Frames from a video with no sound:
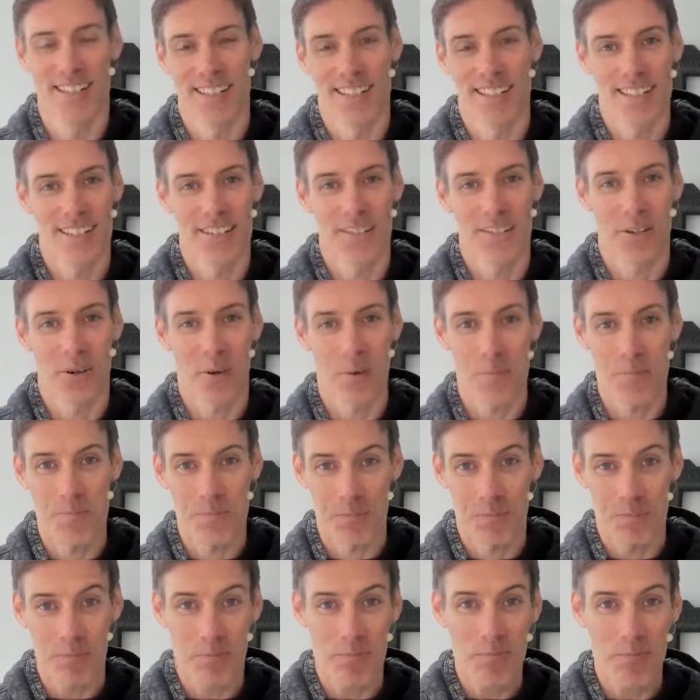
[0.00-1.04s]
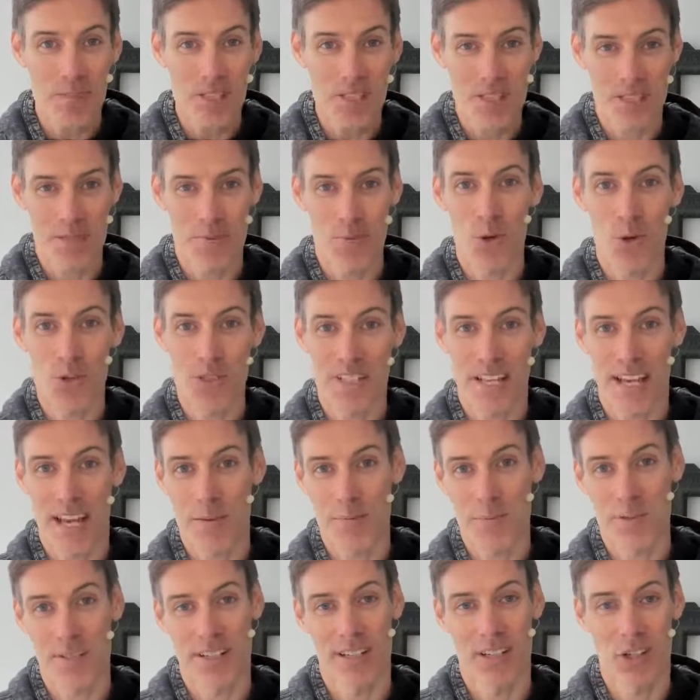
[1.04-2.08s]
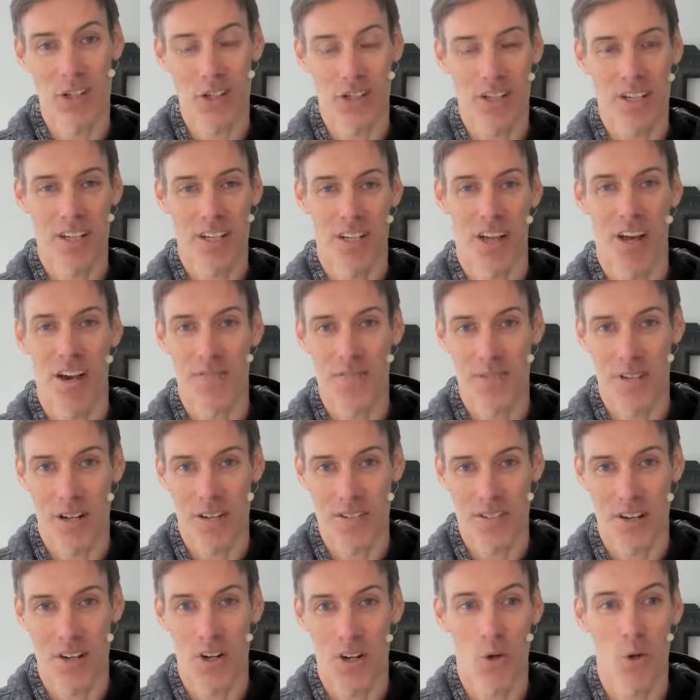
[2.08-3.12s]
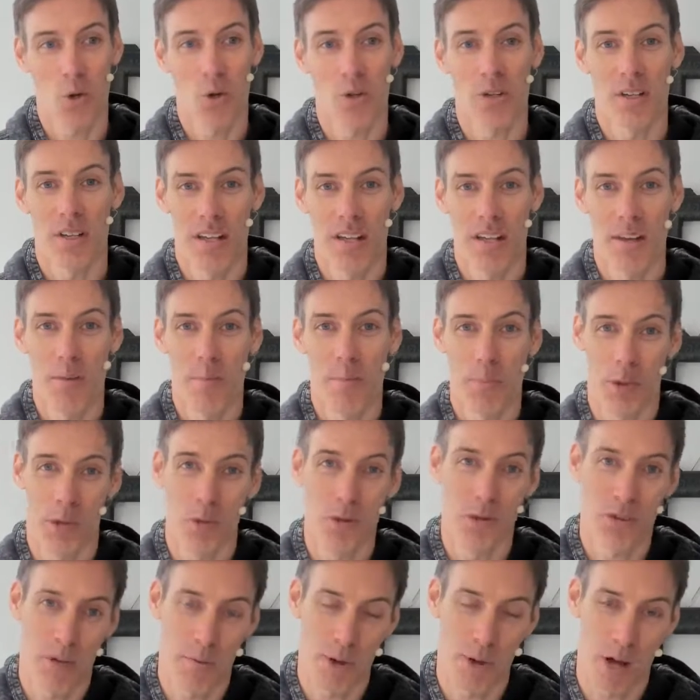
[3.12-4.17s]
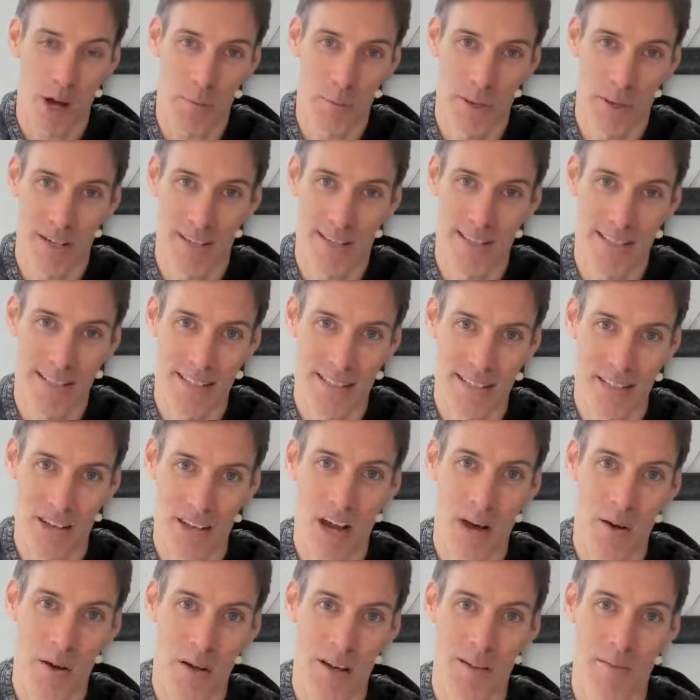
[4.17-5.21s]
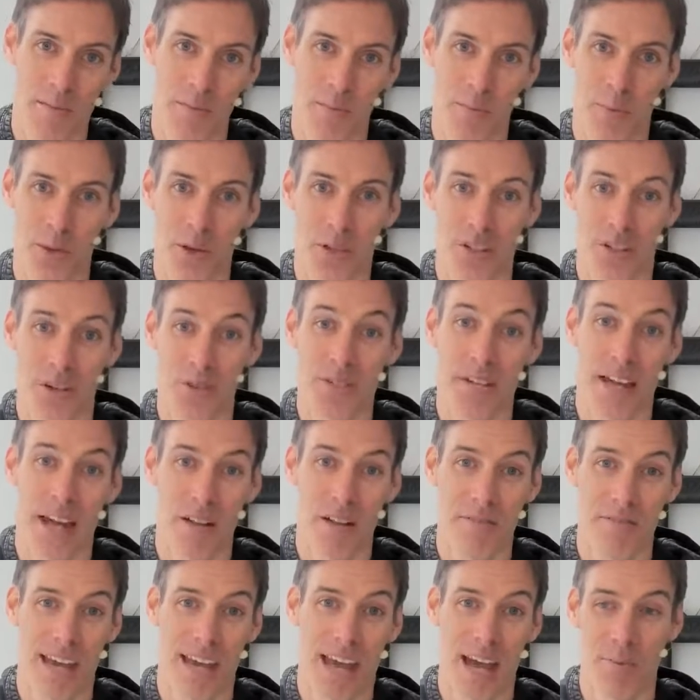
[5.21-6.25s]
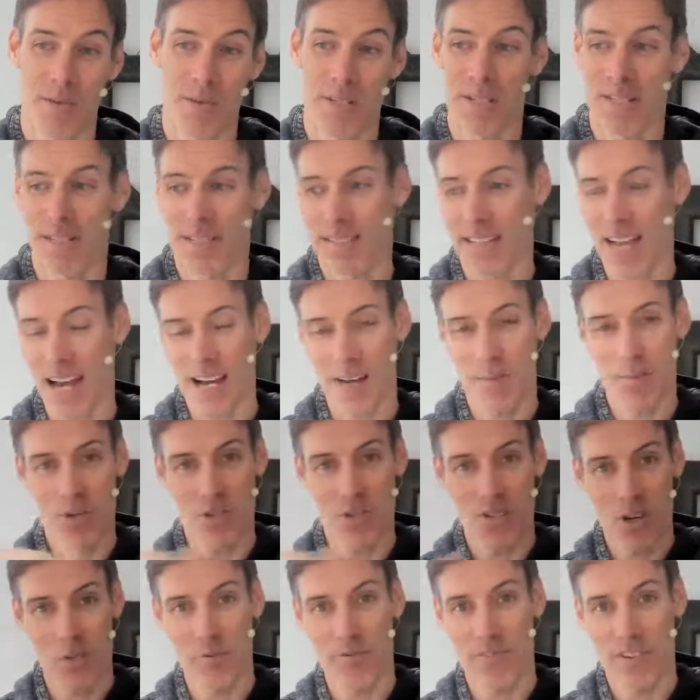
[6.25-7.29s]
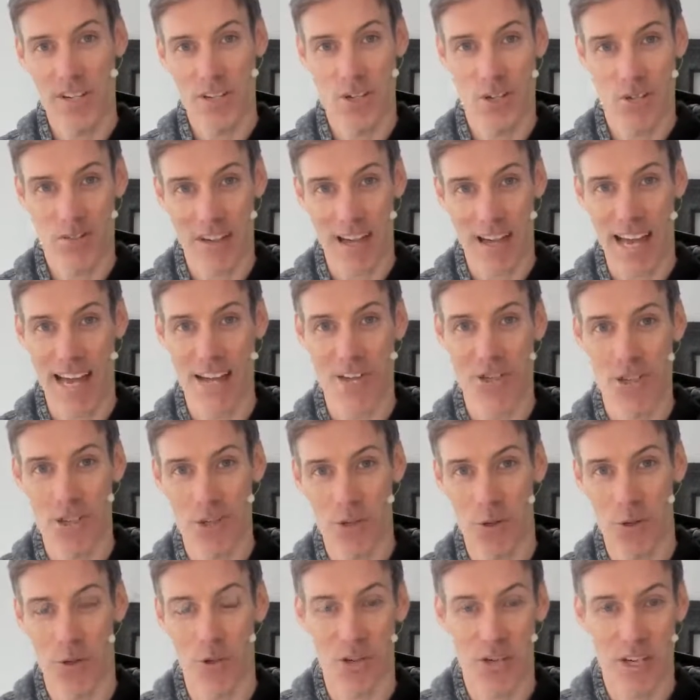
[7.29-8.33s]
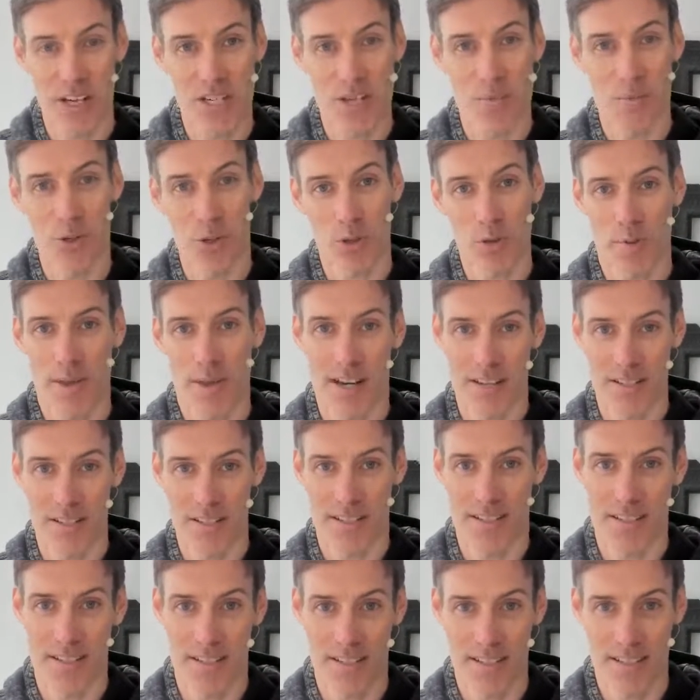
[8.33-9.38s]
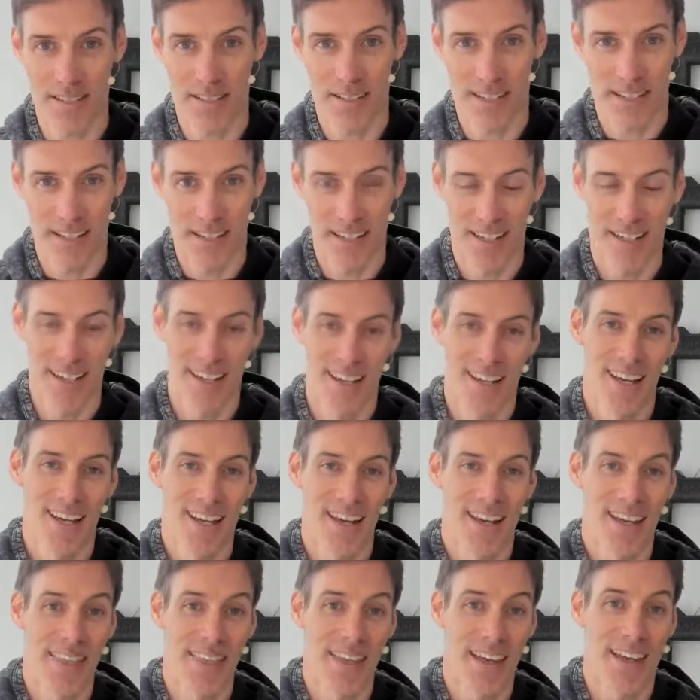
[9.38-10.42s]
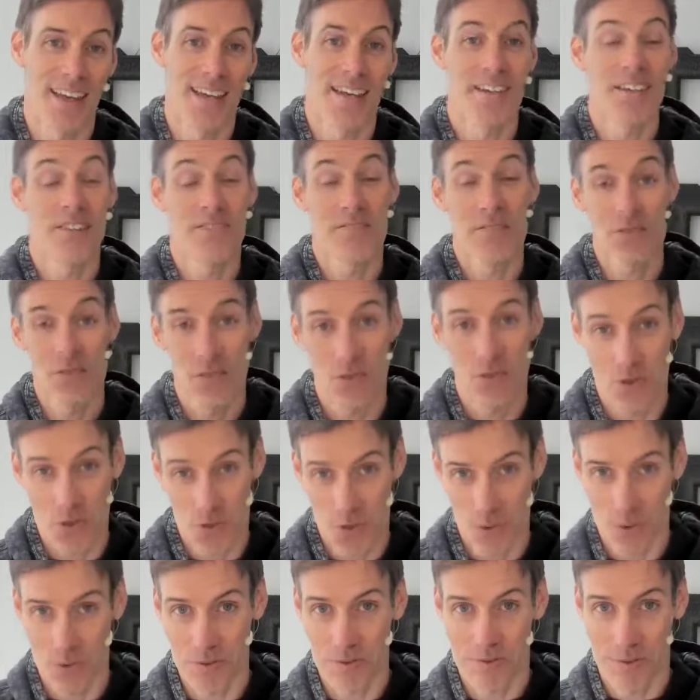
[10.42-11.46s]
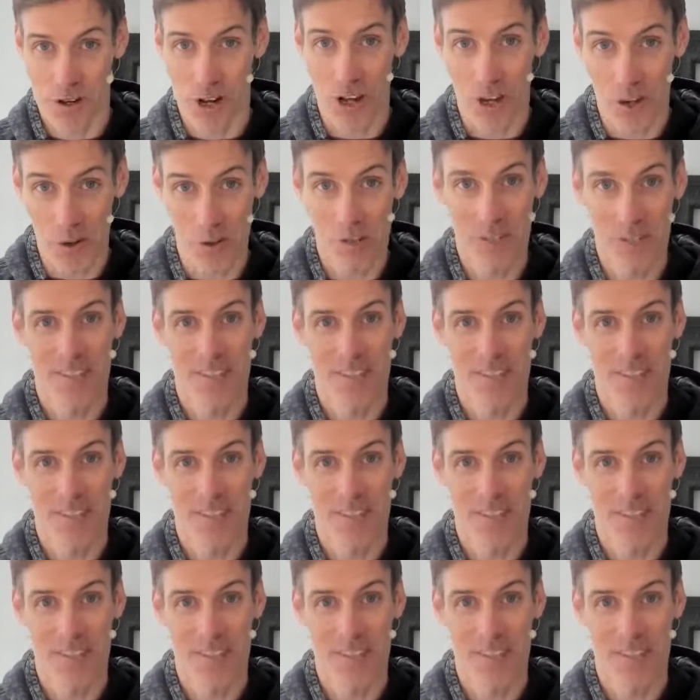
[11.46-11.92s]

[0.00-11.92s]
So small steps. Look at your lifestyle as a whole. Build them up. Start building those healthy habits. Stack them on top of each other as you go along, as you build up that consistency, and then the results will follow.